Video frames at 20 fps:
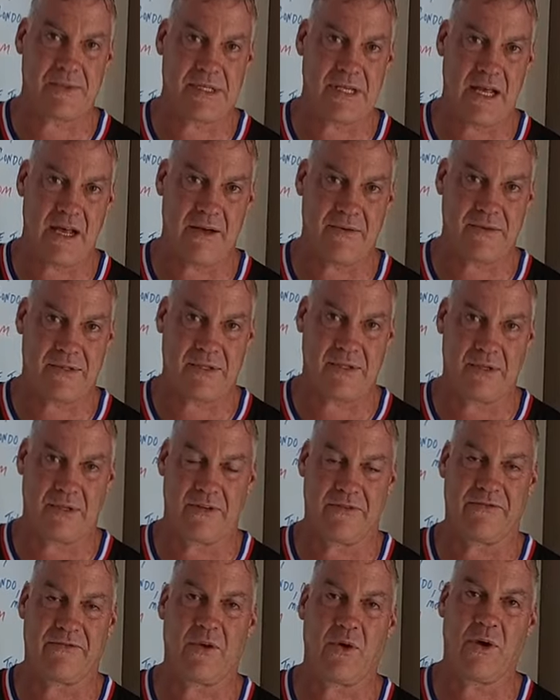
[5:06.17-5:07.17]
themselves to
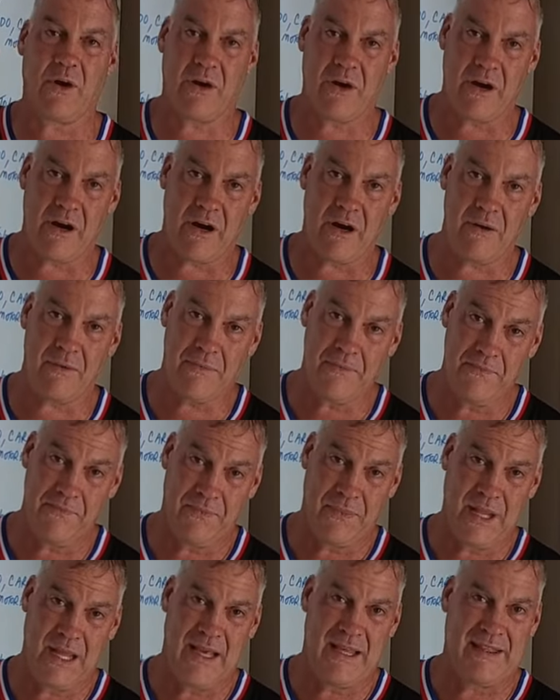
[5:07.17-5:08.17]
a foreigner,
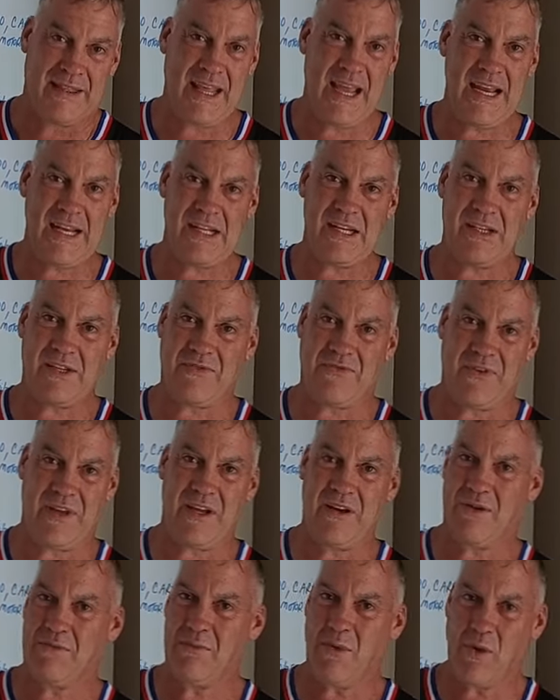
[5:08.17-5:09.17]
they just
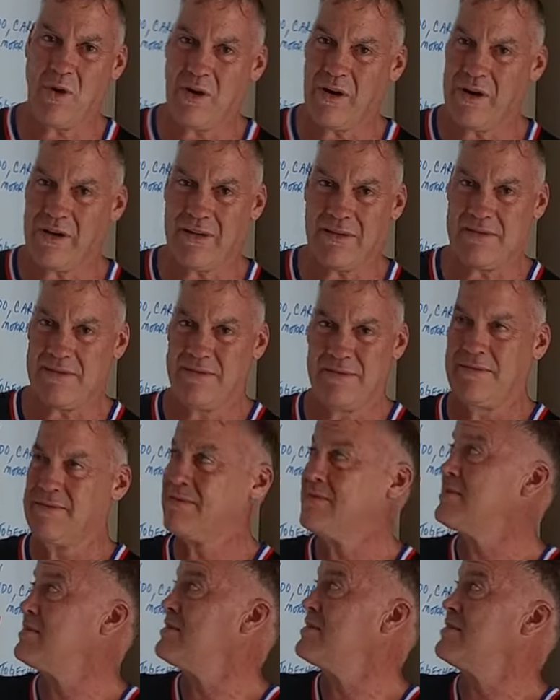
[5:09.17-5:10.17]
feel more
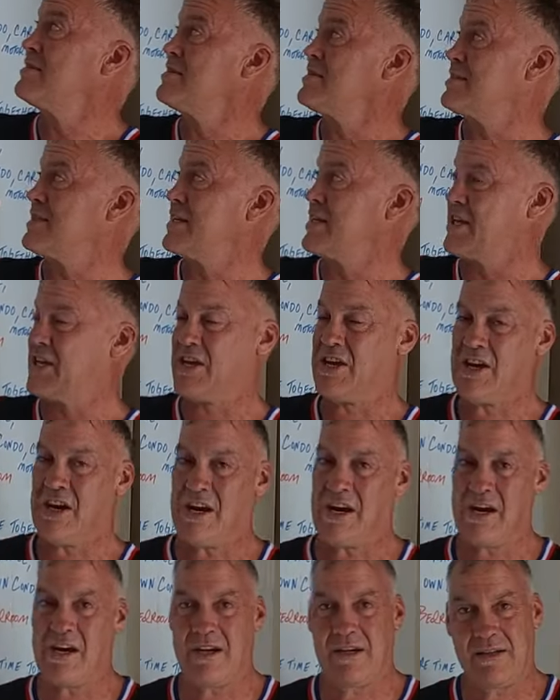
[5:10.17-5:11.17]

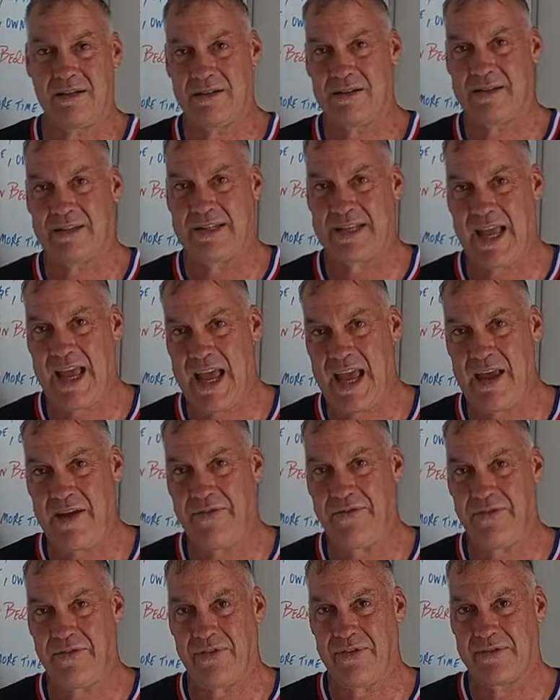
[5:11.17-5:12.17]
secure,
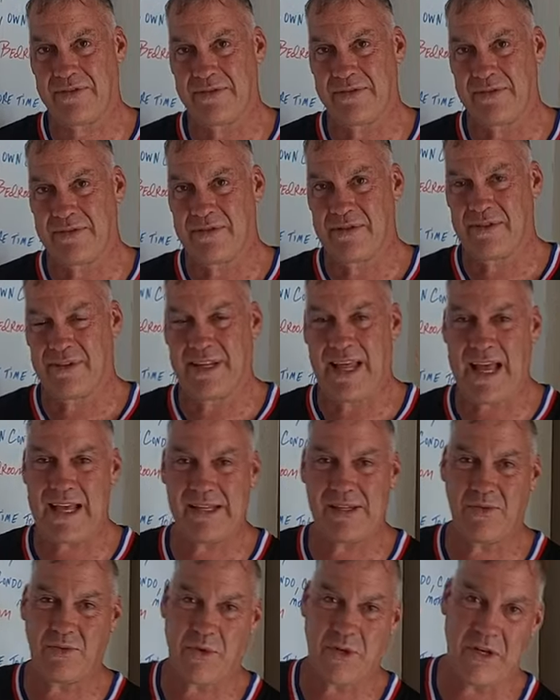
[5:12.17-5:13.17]
safe,
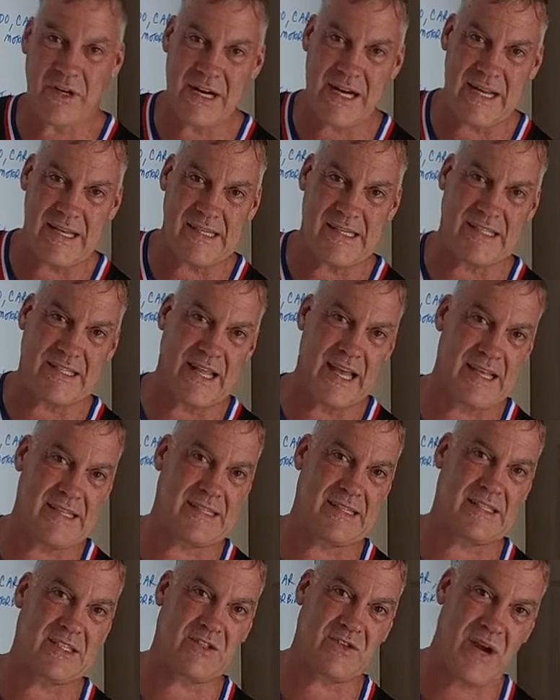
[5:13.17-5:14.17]
less worries,
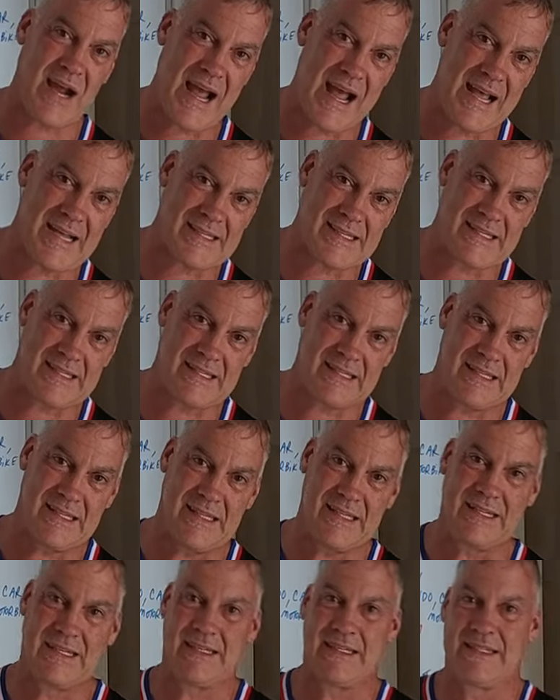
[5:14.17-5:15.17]
less stress.
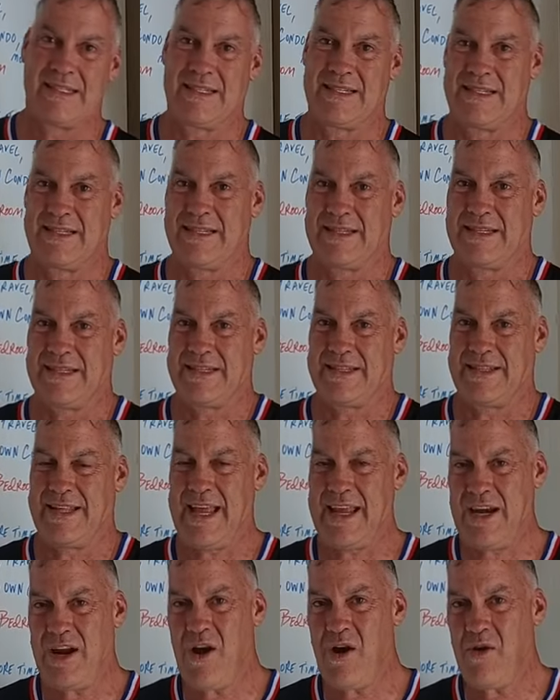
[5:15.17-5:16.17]

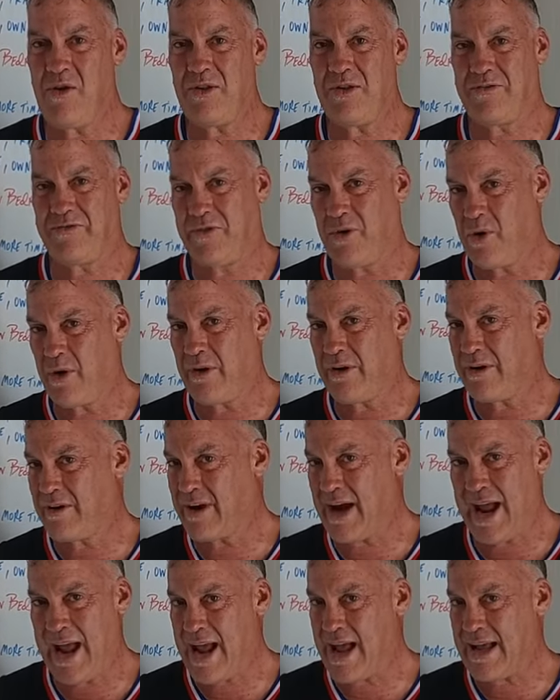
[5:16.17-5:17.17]
They know the
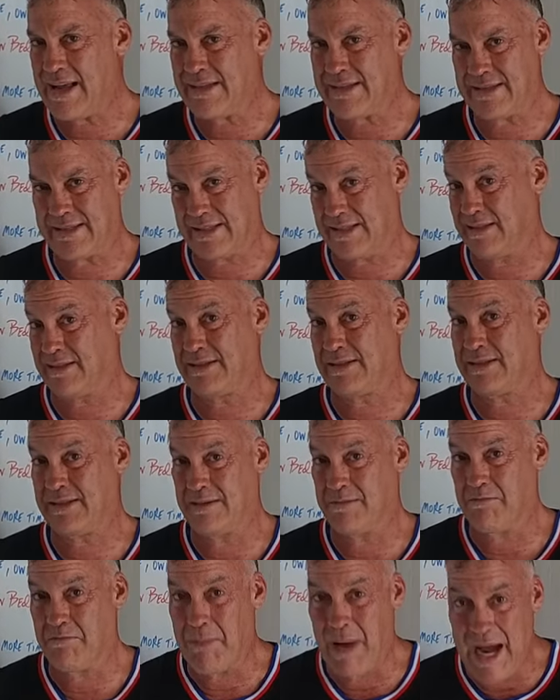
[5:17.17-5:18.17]
foreigner has
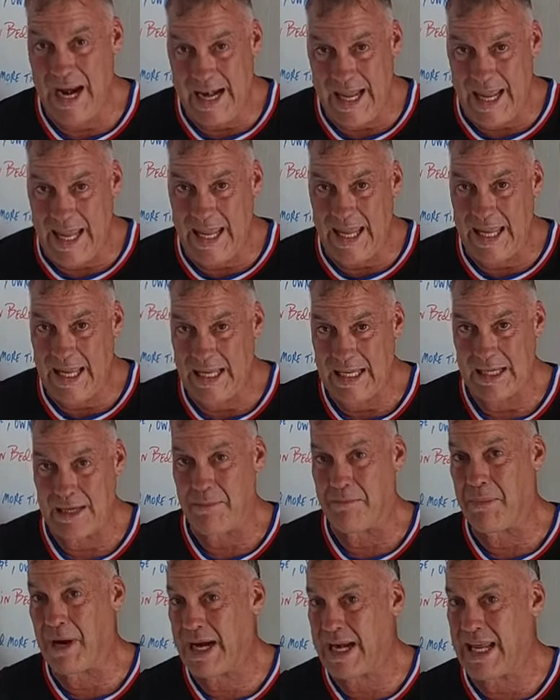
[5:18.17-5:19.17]
money
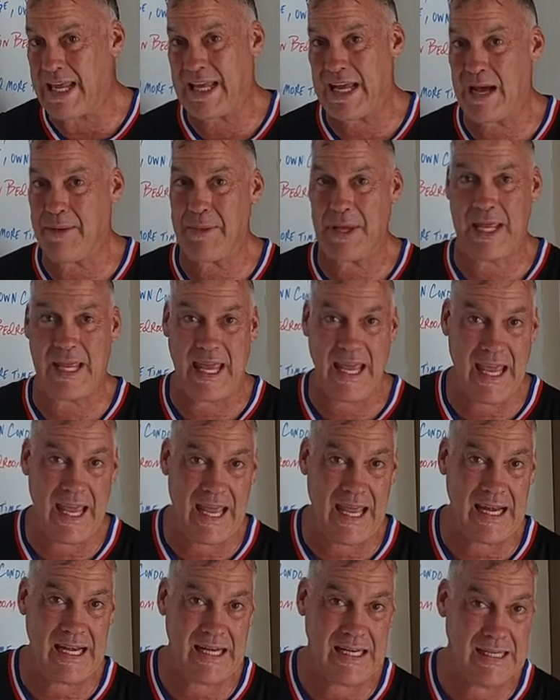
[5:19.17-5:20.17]
coming
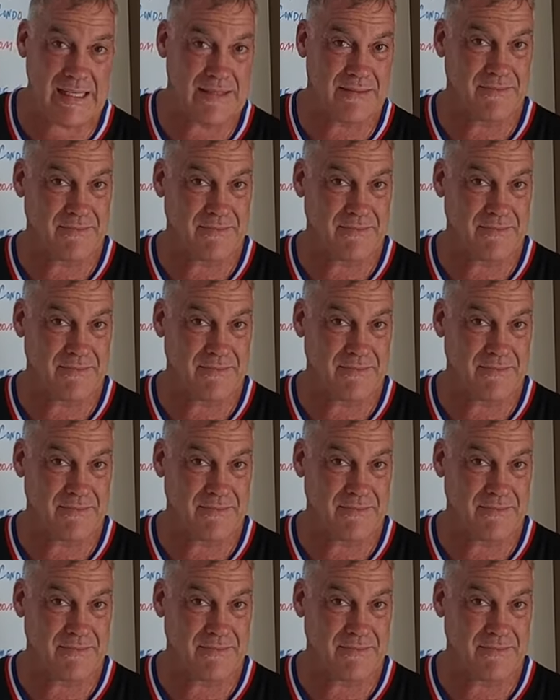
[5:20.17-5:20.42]
in.